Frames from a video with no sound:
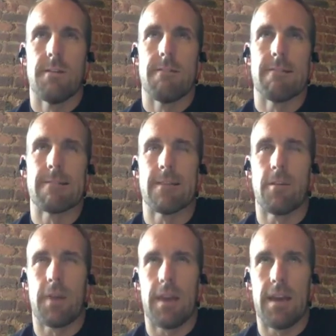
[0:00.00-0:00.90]
I said,
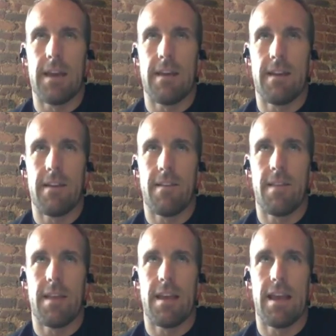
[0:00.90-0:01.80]
"Okay."
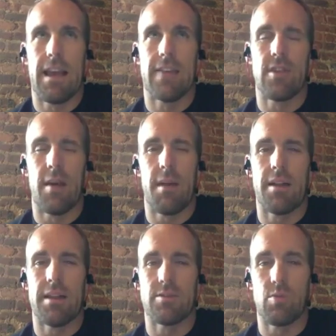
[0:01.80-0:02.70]
And I said, "How about
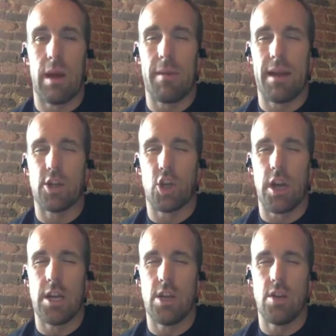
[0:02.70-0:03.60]
this? How about I
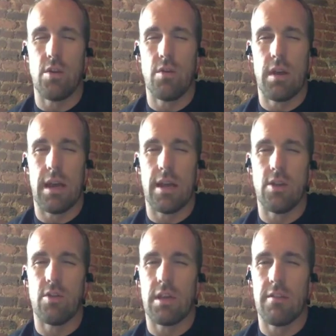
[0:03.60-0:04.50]
train you and
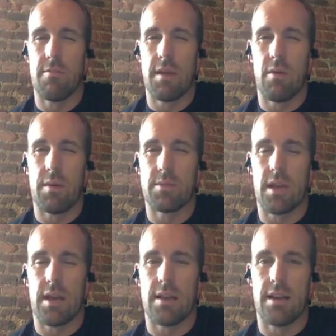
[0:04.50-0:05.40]
you give me a
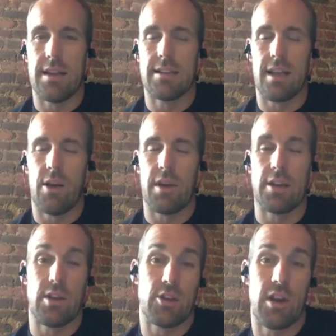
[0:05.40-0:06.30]
website?" And he's like, "Okay."
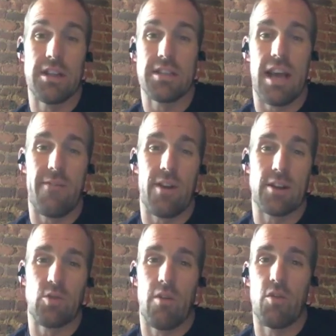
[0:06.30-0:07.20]
So I trained this guy for like
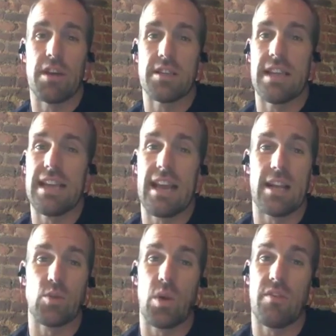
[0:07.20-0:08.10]
12 weeks, and he gained like
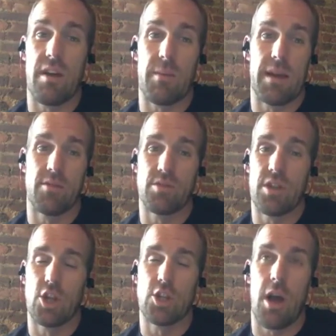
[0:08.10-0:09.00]
25 pounds. It
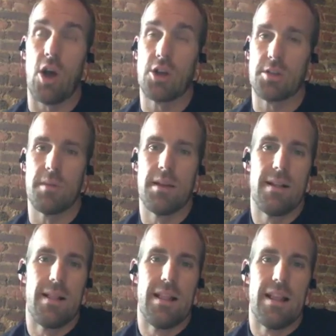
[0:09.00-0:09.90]
looked awesome.
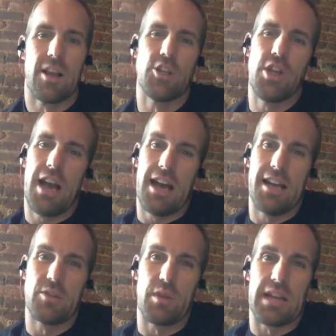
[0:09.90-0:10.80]
Because you know how it
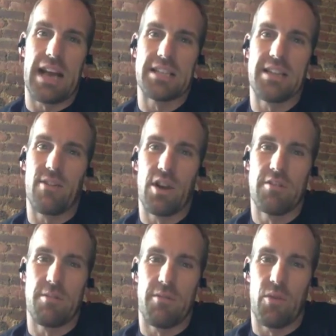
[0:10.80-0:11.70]
is when the guy's never lifted
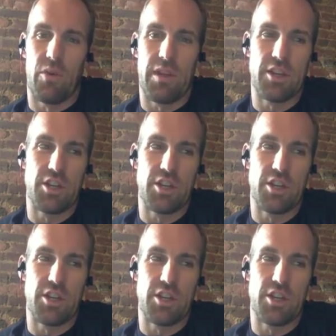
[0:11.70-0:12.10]
before. The